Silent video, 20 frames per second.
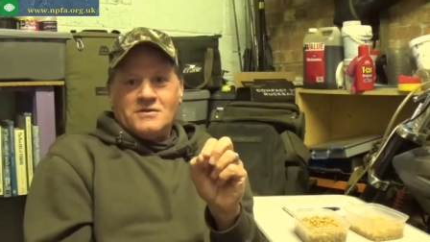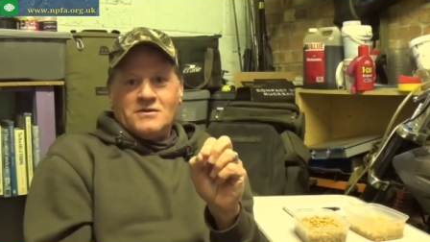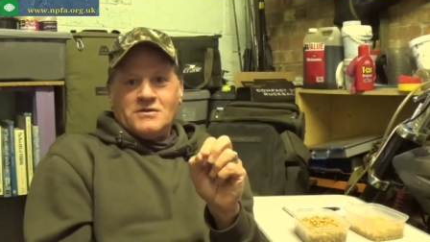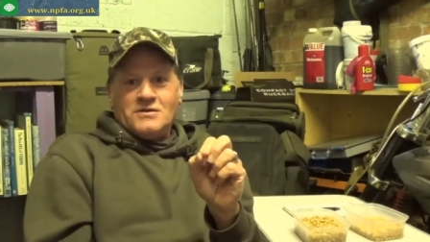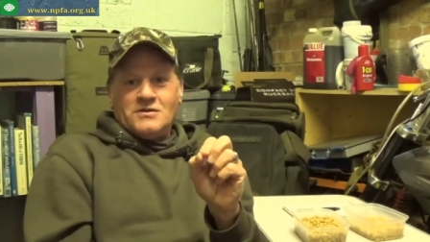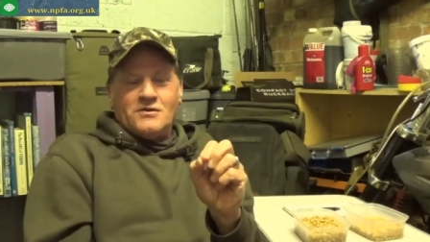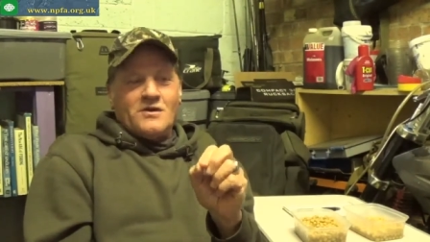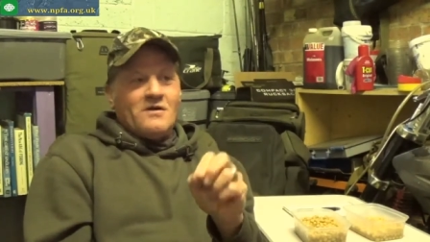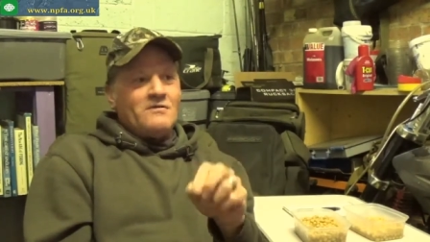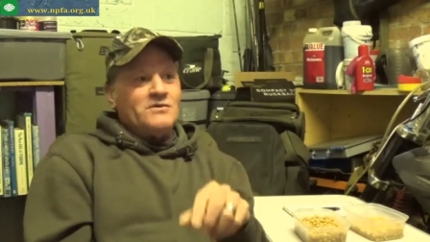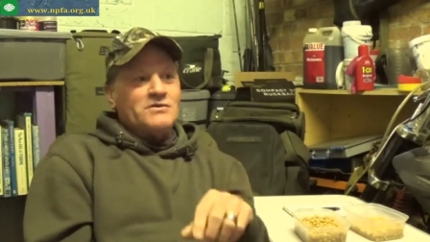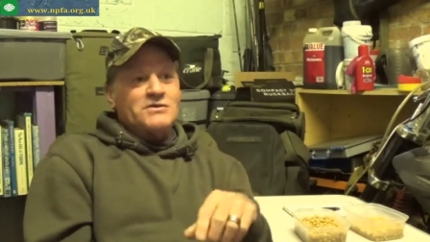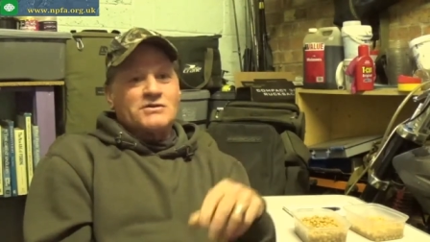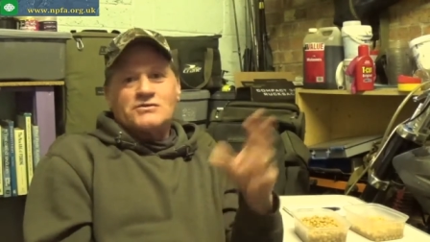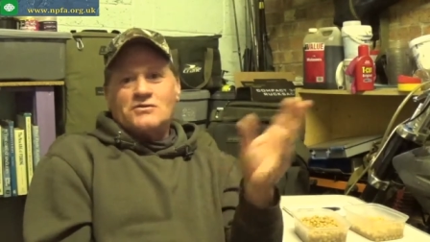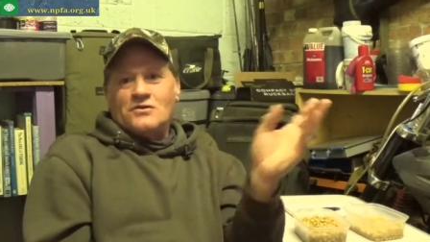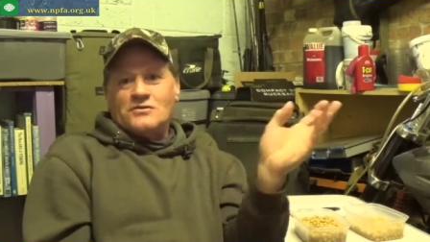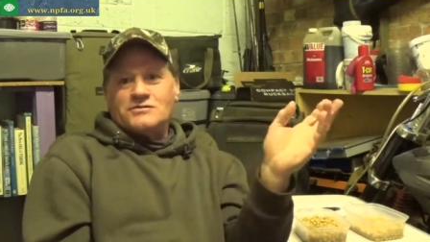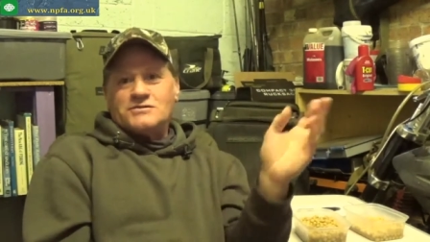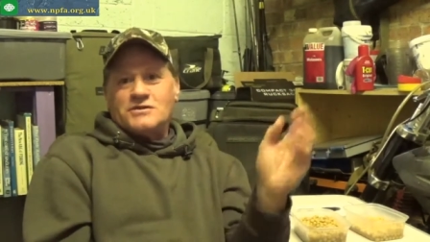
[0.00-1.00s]
You haven't just
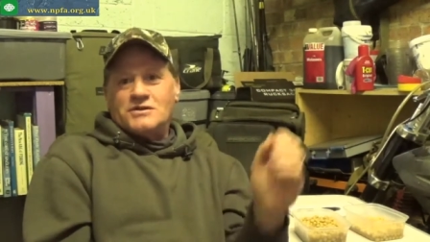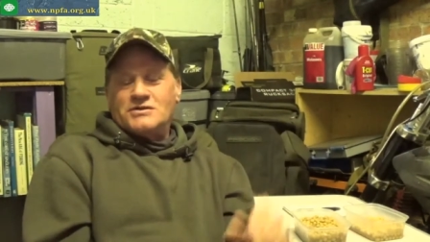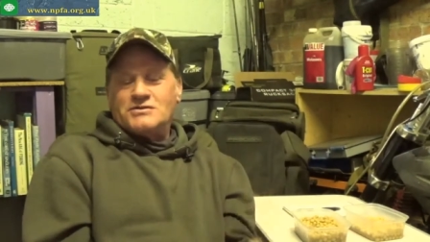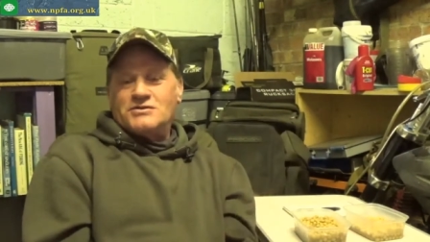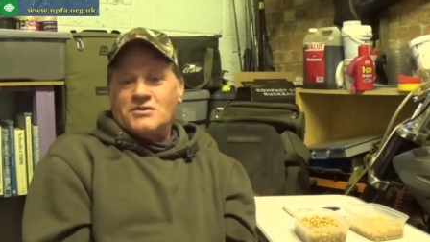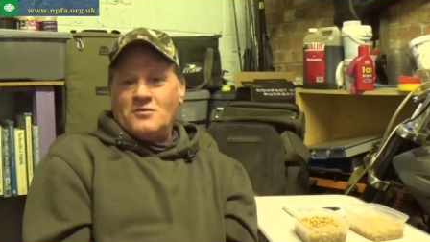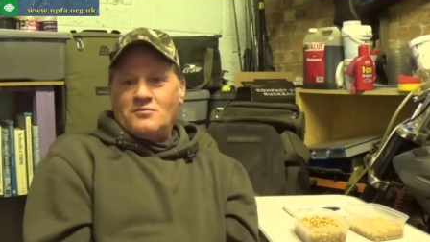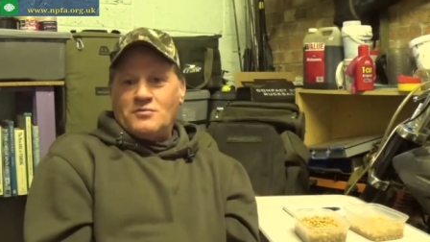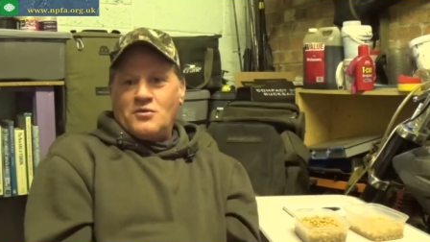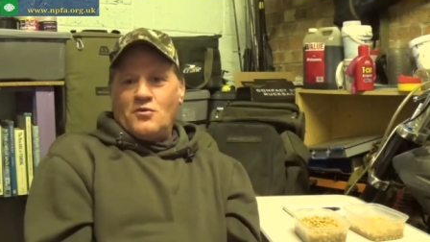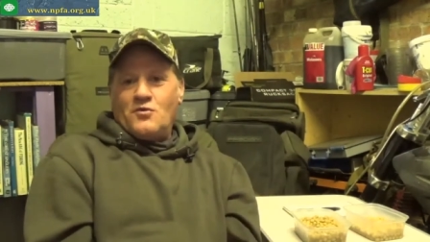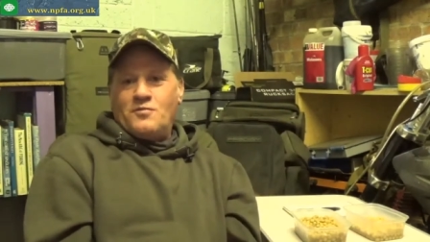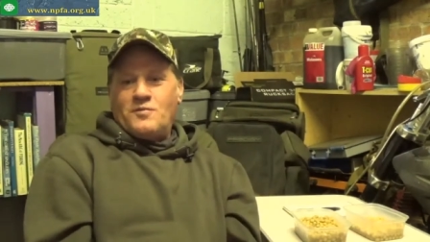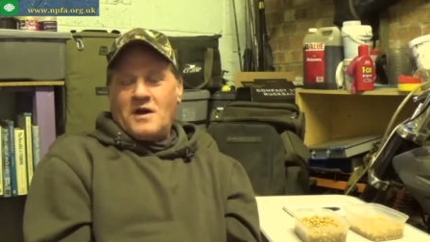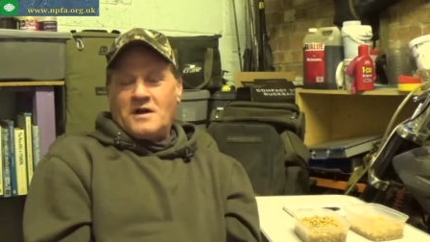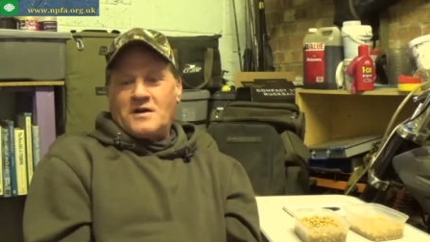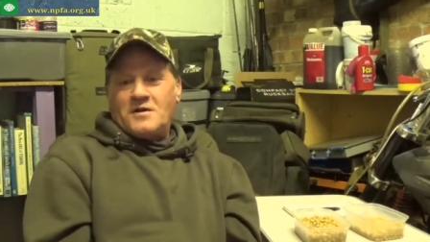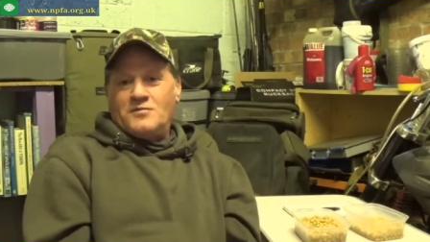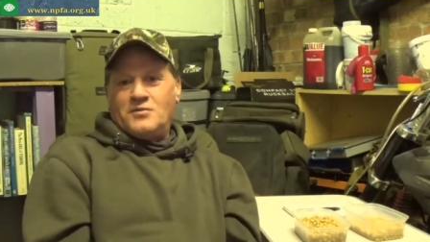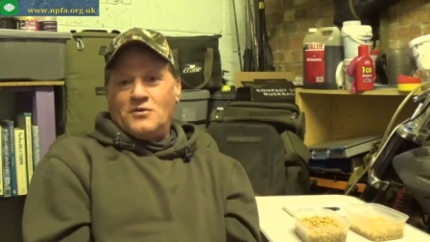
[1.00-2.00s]
gone to the shop, bought a
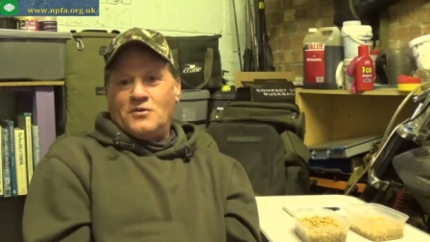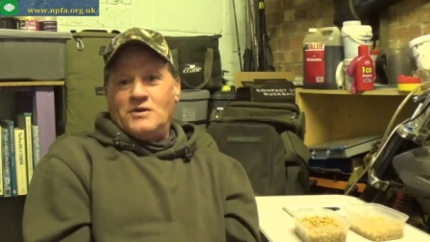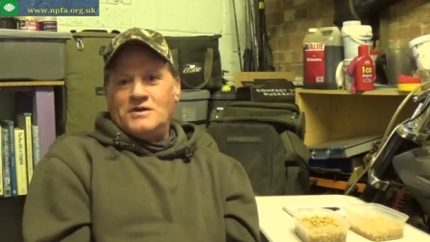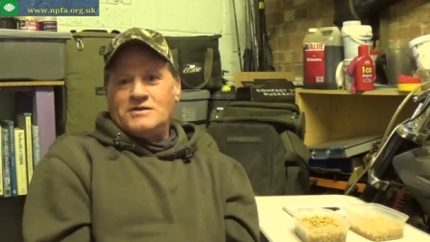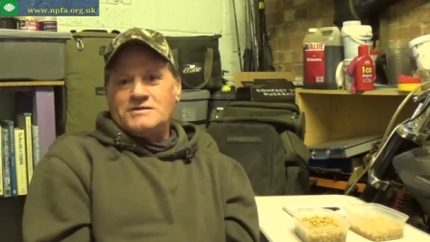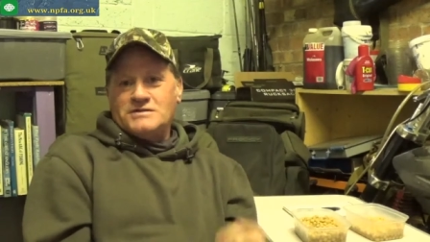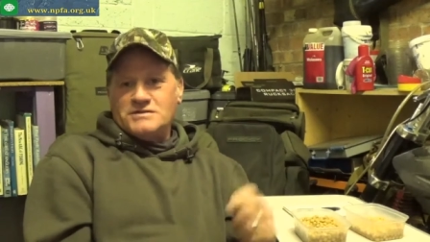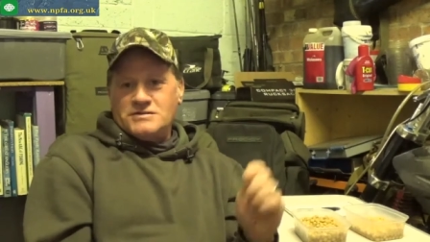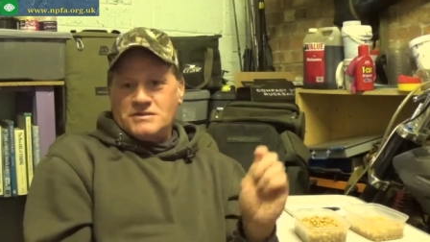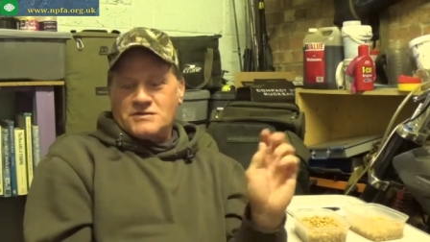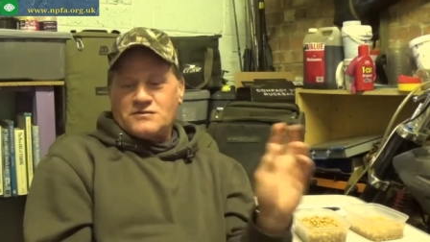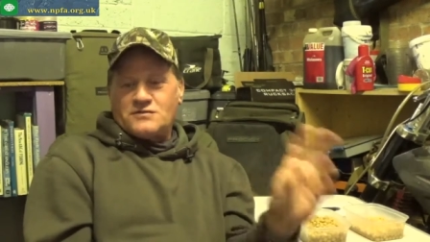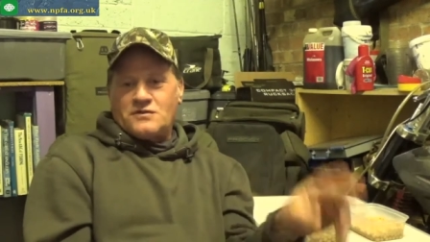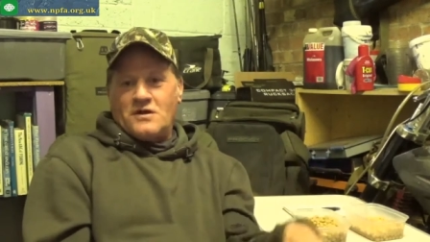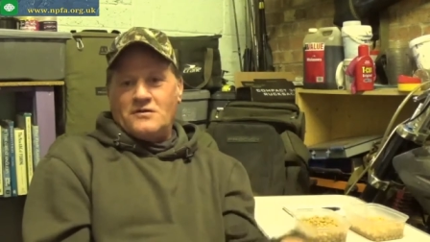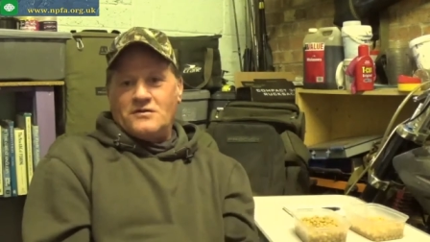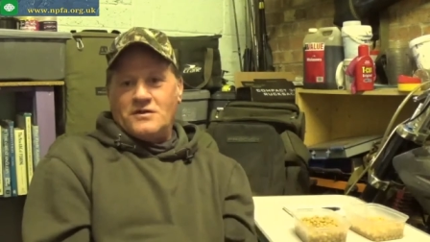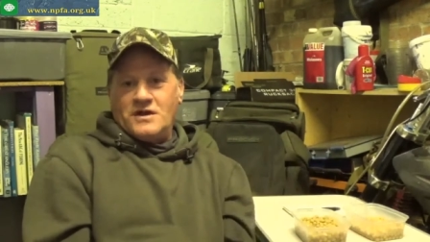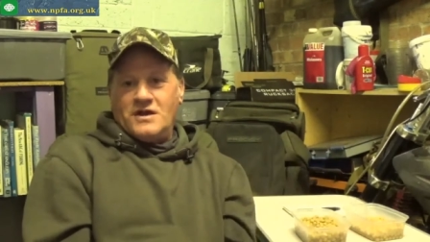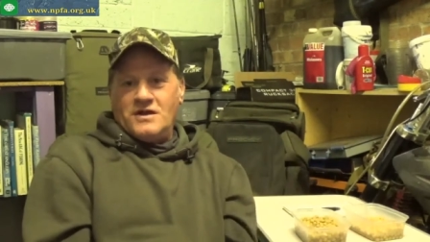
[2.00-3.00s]
pack of boilies and just
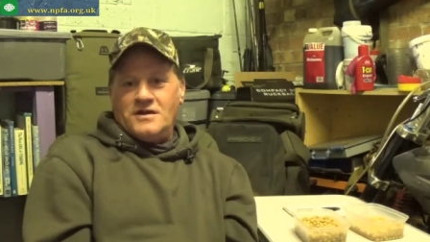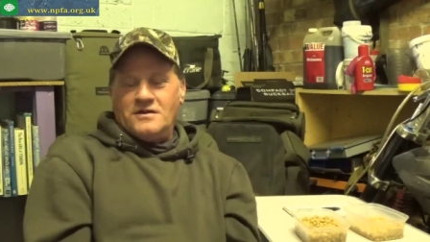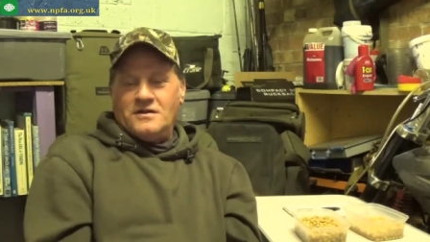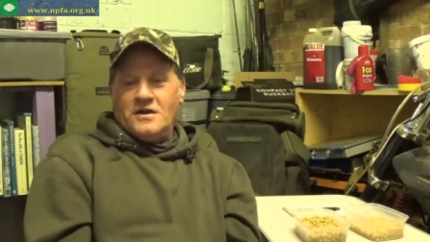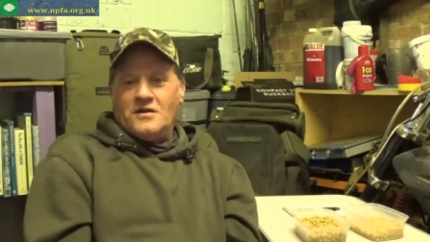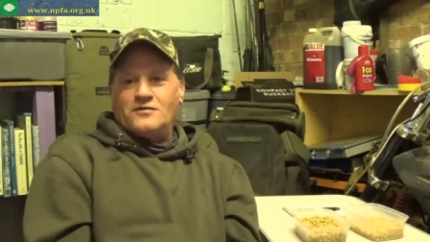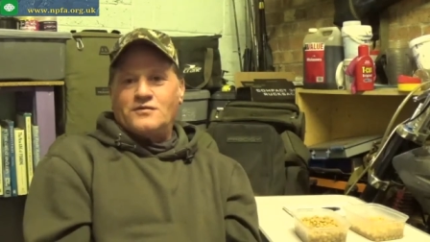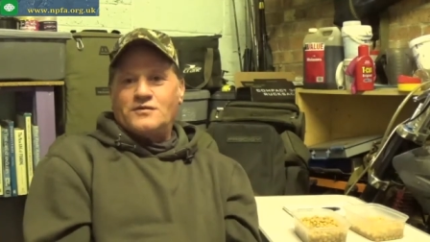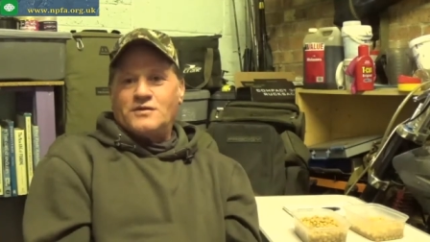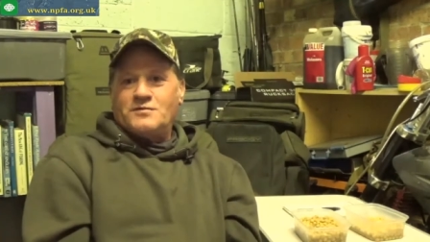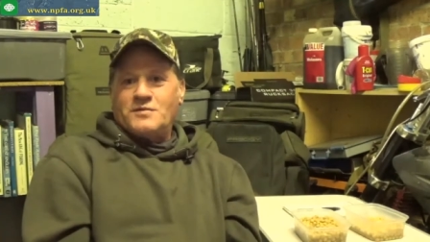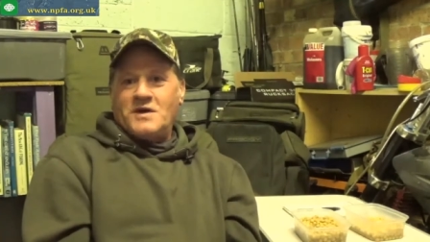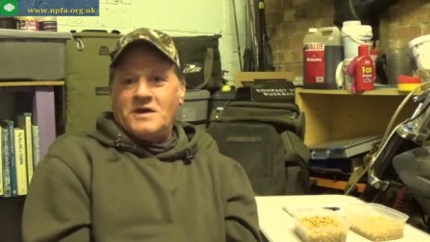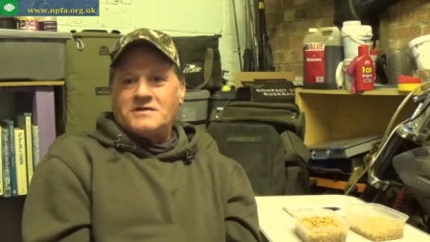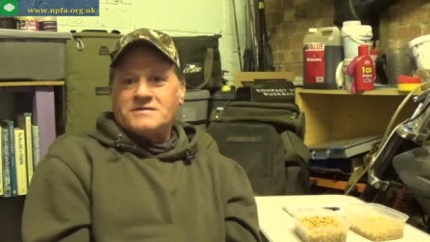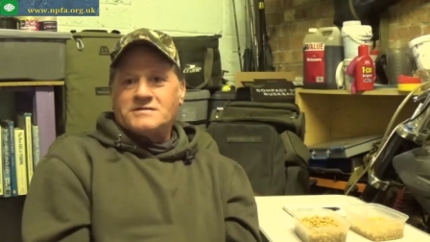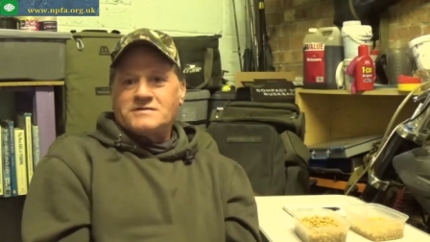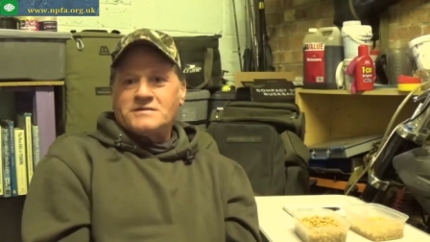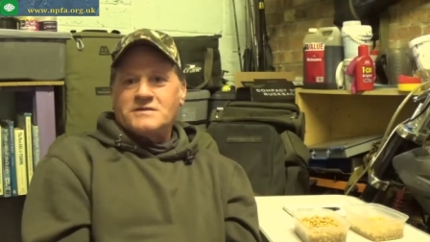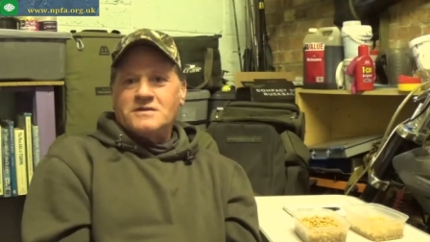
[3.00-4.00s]
thrown it in and hope for the
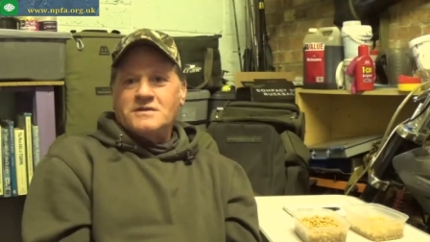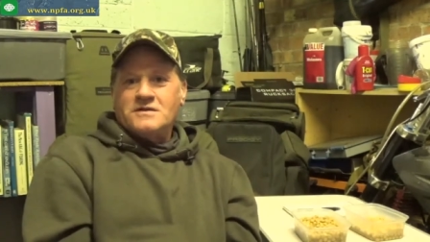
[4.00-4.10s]
best.